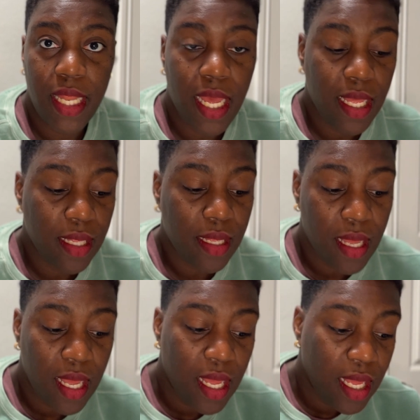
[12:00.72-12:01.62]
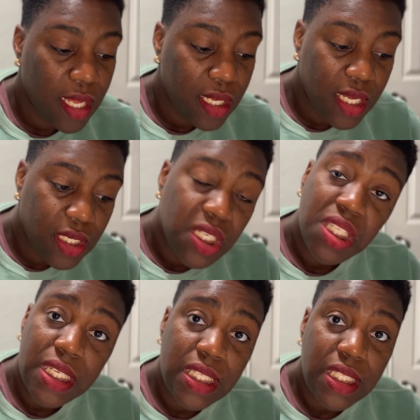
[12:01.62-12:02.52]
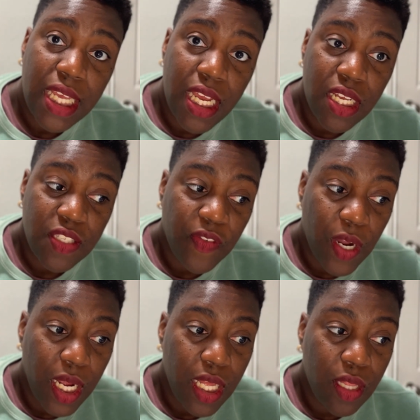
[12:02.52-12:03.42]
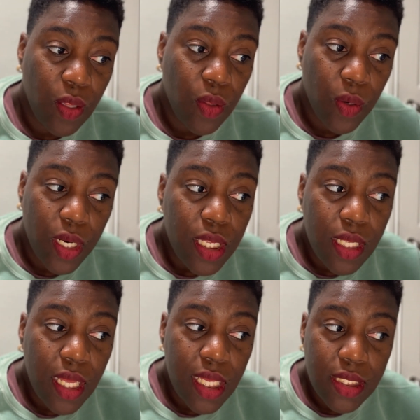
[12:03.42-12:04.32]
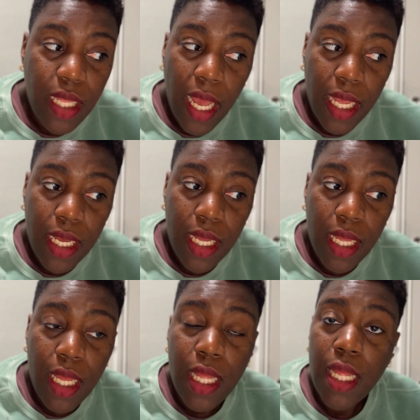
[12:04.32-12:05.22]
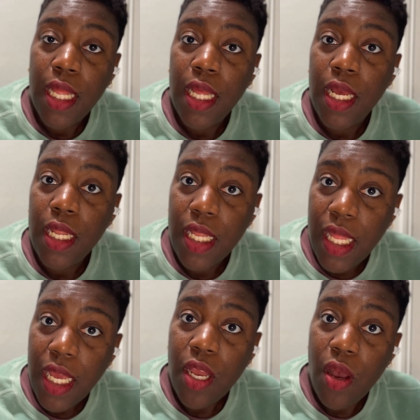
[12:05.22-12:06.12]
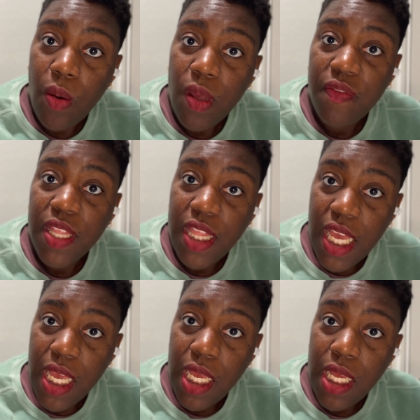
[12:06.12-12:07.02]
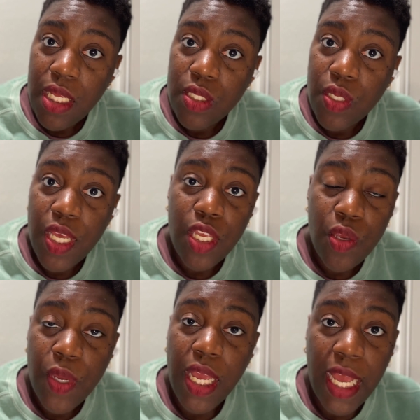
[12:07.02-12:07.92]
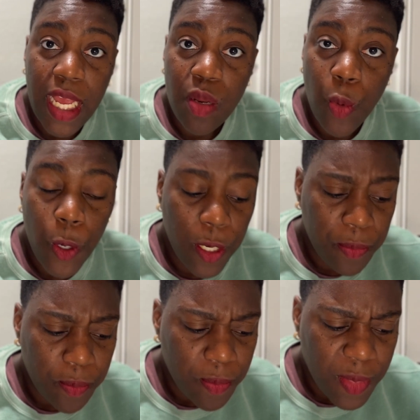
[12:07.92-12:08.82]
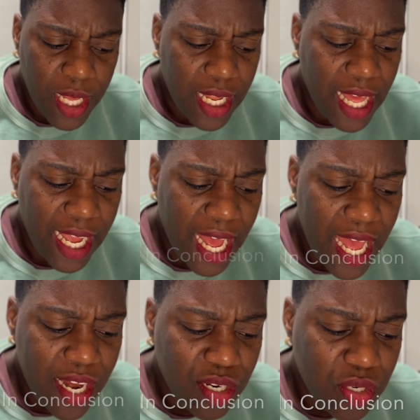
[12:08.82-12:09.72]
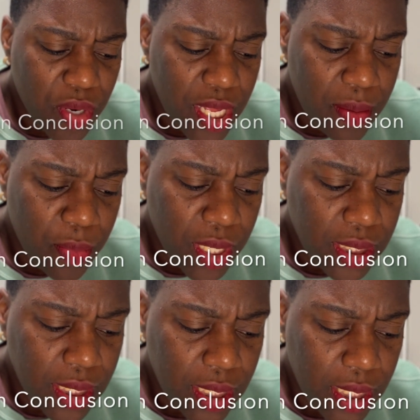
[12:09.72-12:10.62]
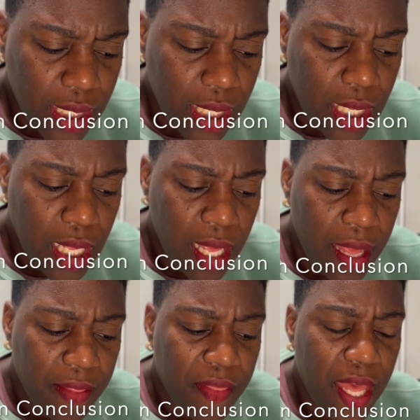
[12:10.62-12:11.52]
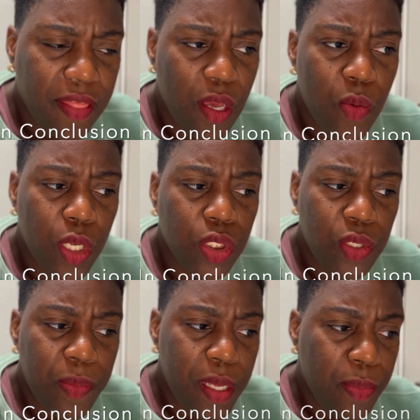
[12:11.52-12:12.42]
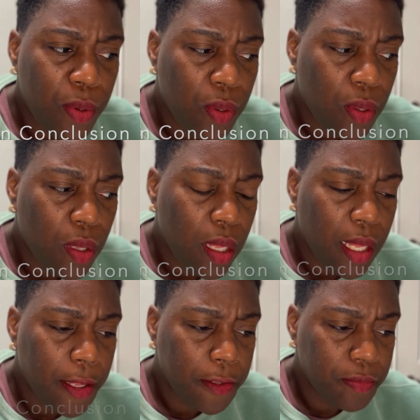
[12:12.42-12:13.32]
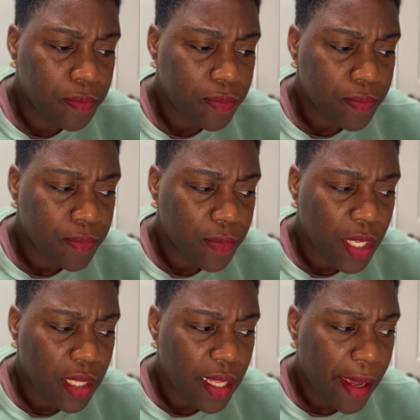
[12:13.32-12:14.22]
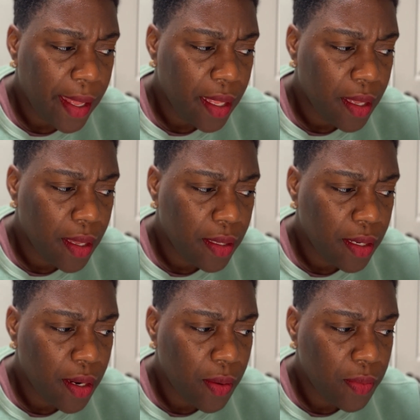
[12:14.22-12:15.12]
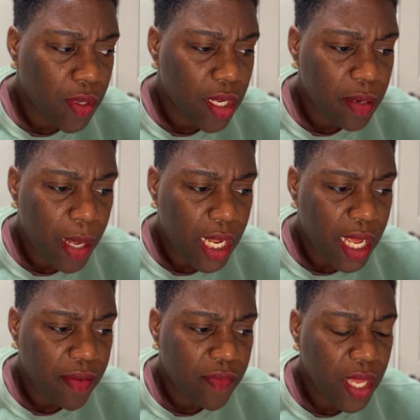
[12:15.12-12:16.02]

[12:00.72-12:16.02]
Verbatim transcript: that it just doesn't take us far and the lord he's like let go of a thing so that you can gain more. Like I had a dream recently that there were two people um, that, you know, they're in my life